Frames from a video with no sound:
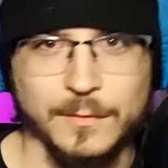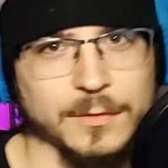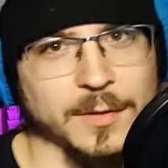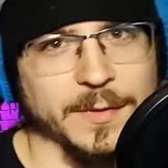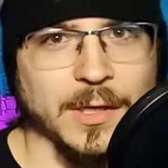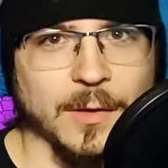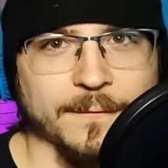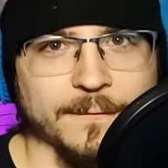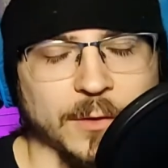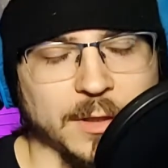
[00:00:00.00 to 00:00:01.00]
we're going to be
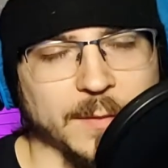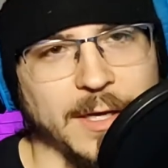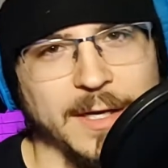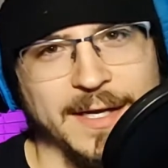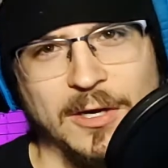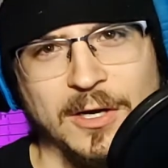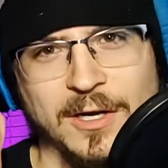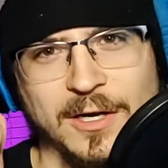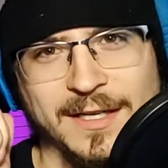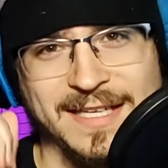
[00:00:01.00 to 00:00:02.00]
going from
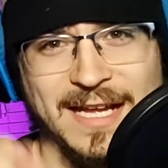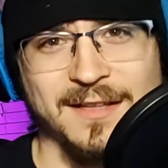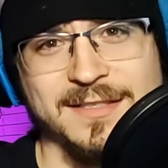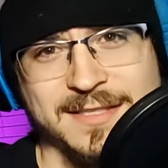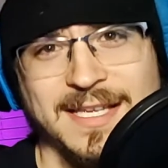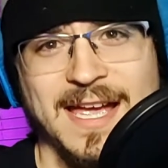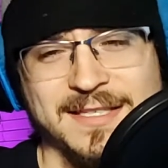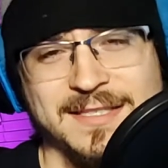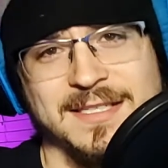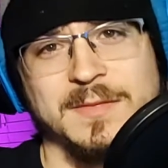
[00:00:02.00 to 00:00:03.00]
our Galaxy
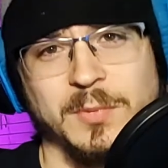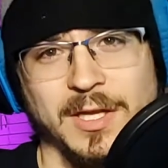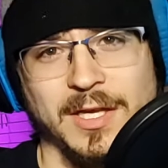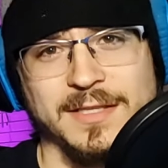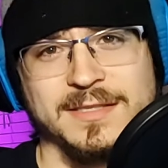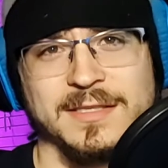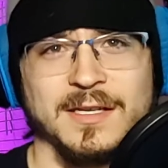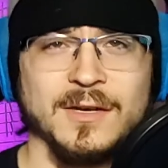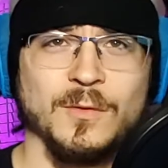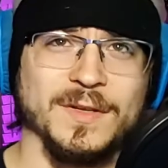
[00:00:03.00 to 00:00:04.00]
S10 Plus
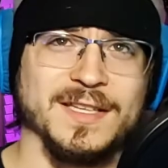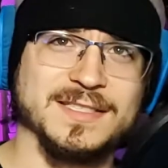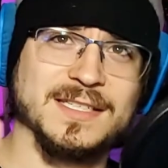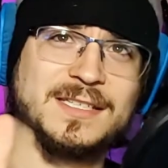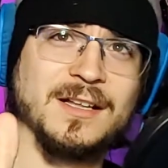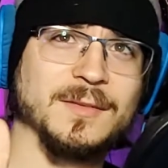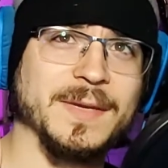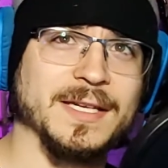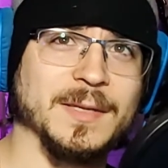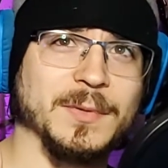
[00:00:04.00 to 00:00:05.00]
with a $10
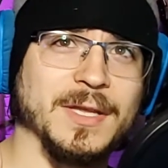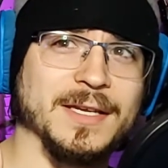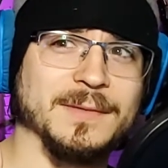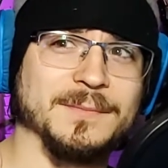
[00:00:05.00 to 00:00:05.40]
makeup light,